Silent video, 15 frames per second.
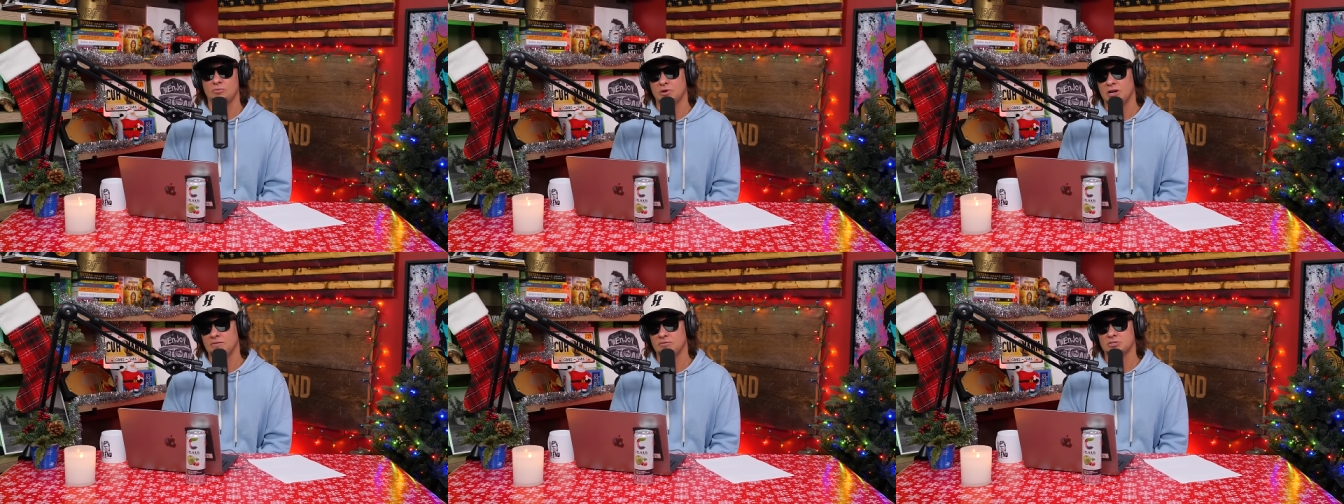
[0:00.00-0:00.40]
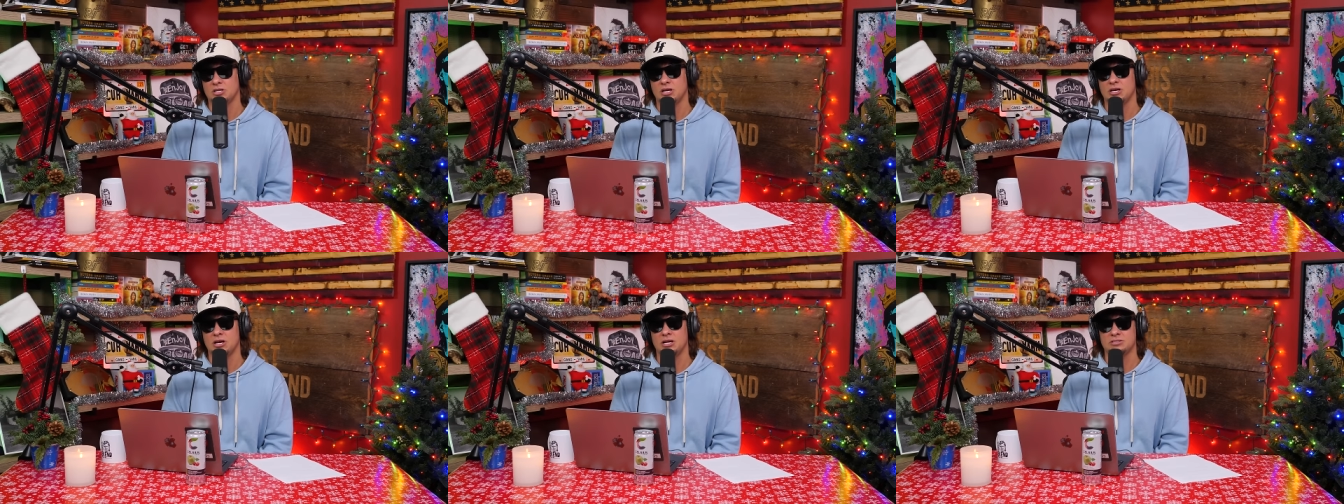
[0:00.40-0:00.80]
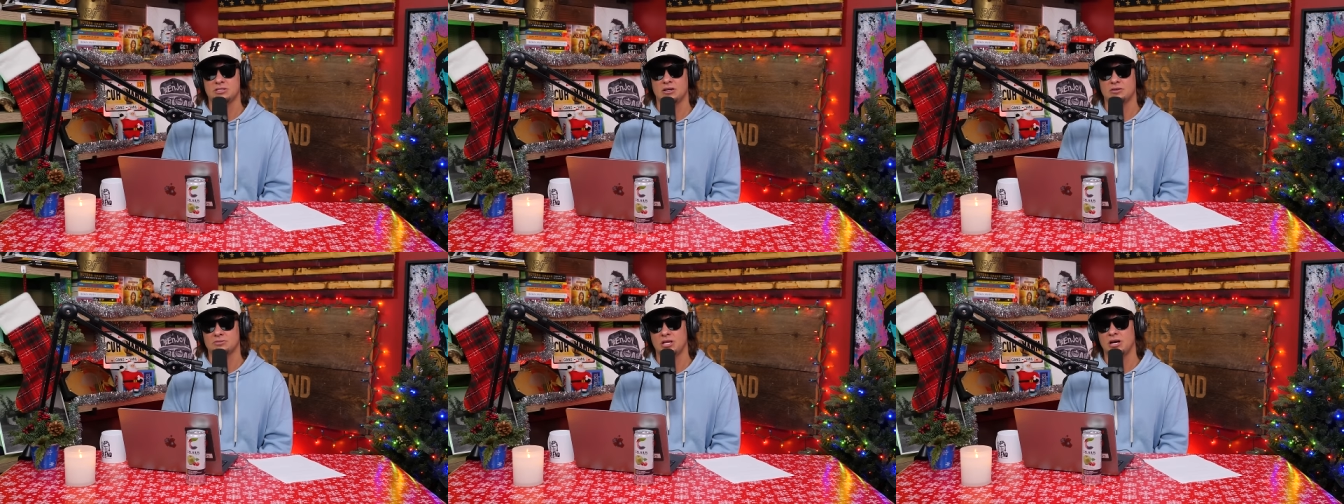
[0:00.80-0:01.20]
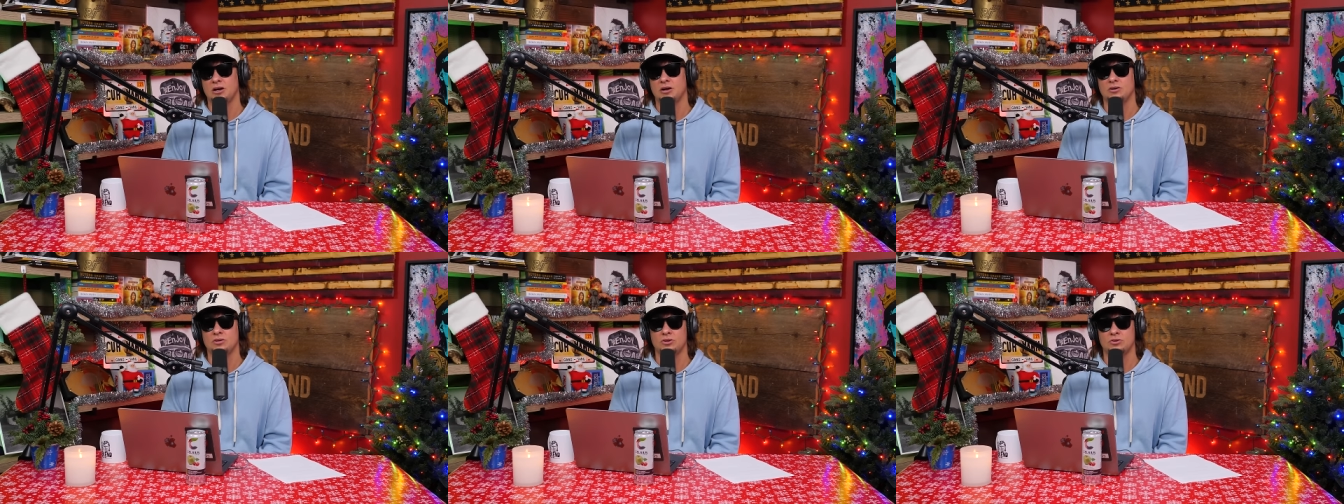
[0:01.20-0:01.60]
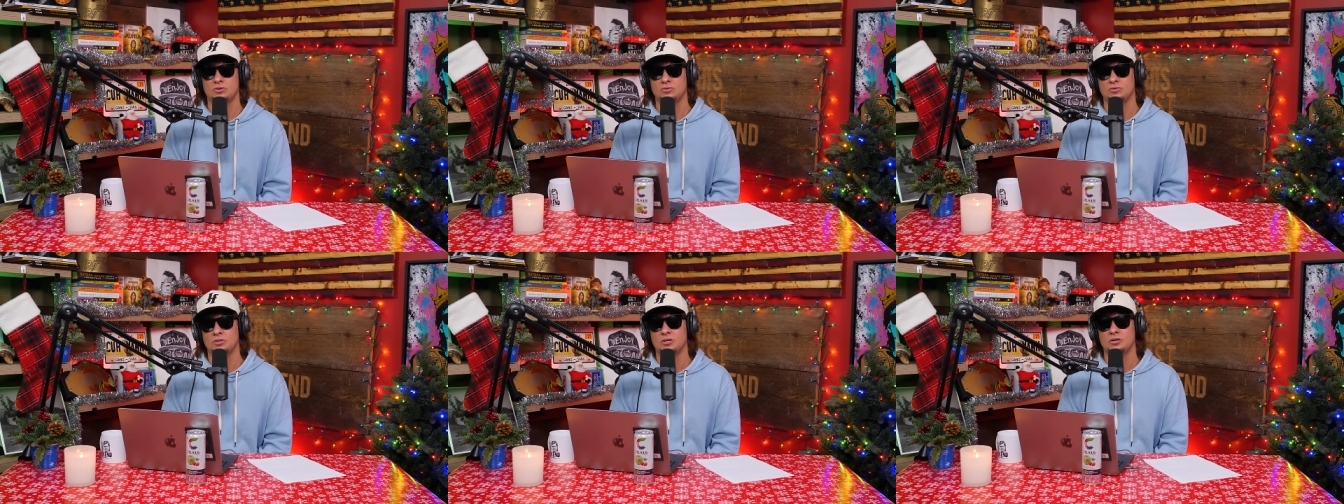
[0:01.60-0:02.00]
or whatever they got down there. You
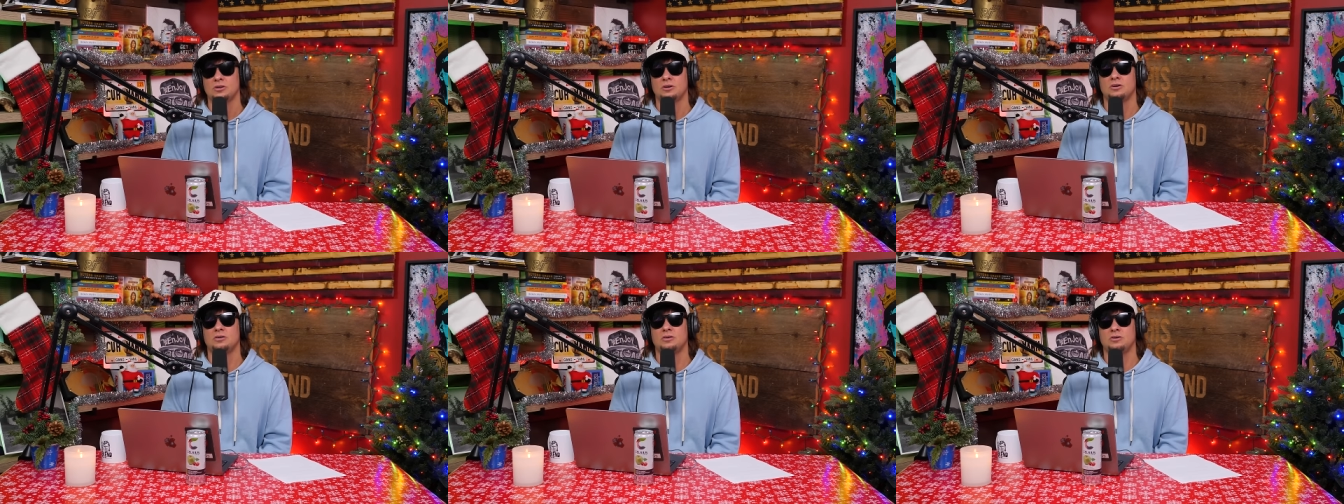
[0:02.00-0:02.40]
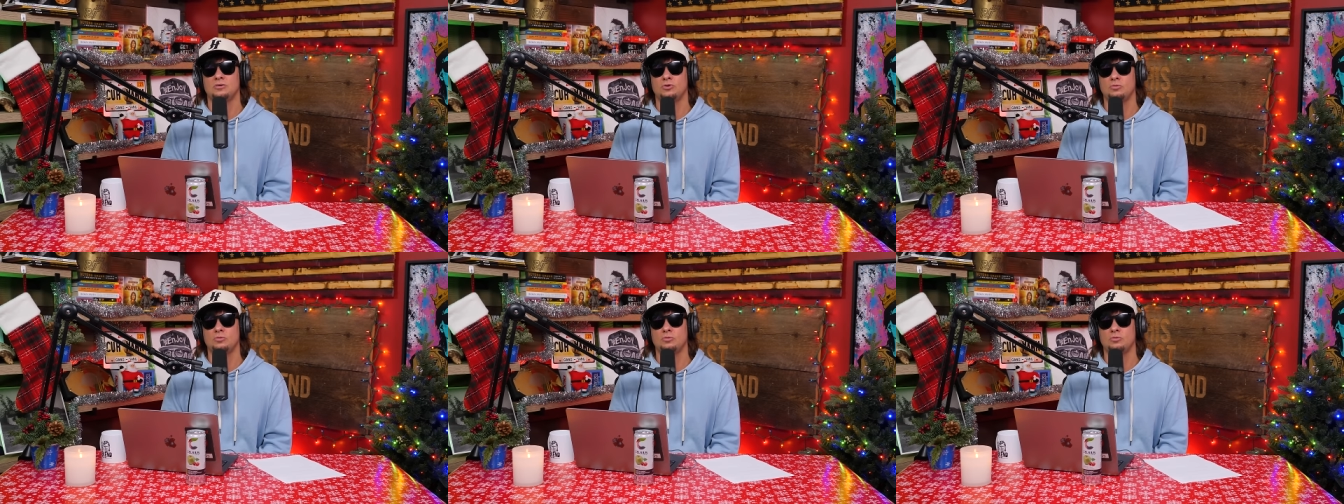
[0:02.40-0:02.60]
know, oh